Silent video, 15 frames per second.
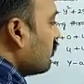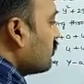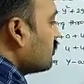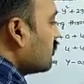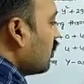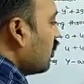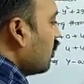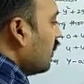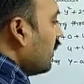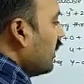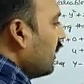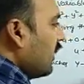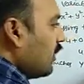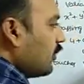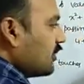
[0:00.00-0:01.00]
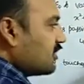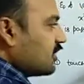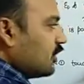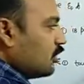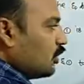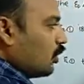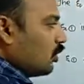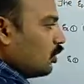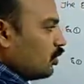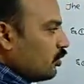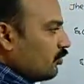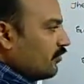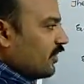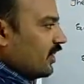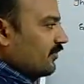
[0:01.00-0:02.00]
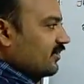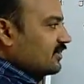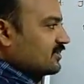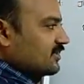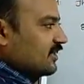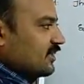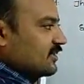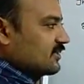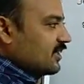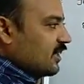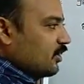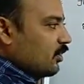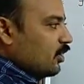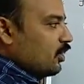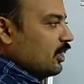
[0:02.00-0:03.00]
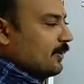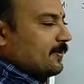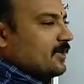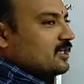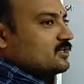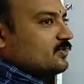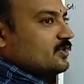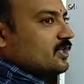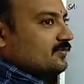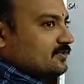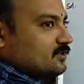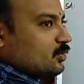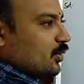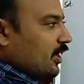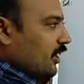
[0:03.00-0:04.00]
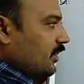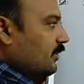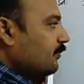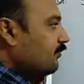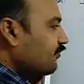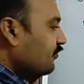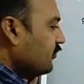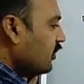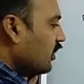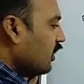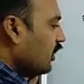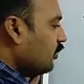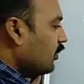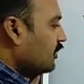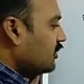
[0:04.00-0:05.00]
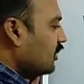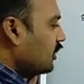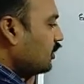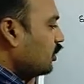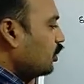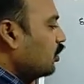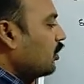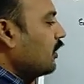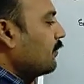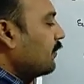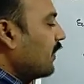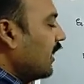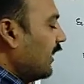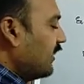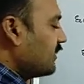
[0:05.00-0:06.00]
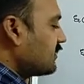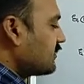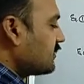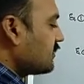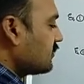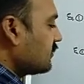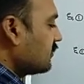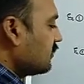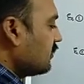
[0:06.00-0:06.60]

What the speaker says: So in equation 2, wherever c is there, you have to replace with f square. Equation 2 implies